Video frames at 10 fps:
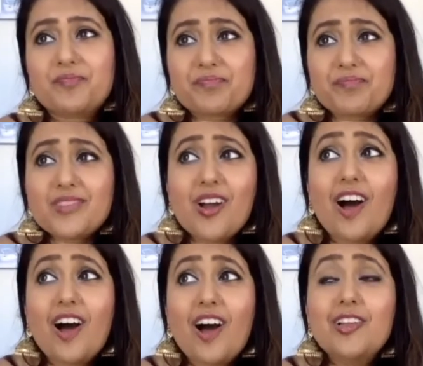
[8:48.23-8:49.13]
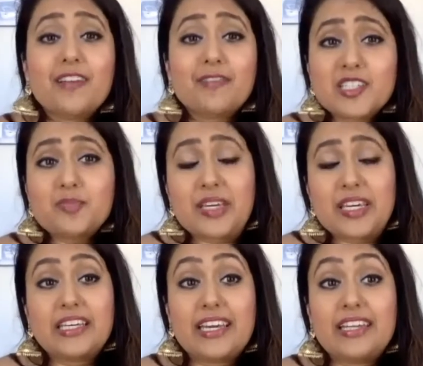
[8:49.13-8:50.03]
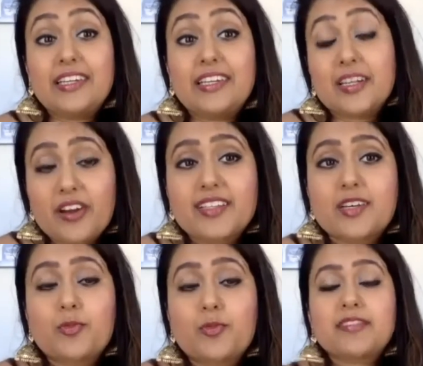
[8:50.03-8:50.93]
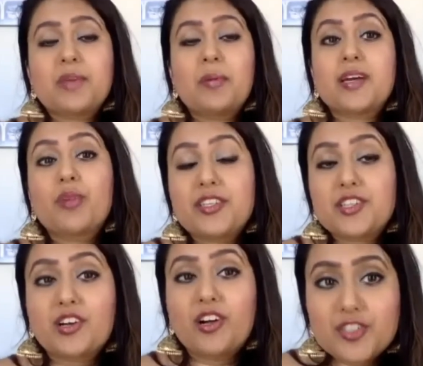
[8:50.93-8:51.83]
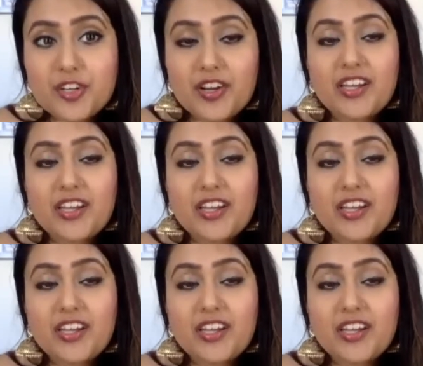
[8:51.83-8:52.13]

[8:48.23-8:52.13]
a lot of us being Indian American is that we have to be able to embrace our culture and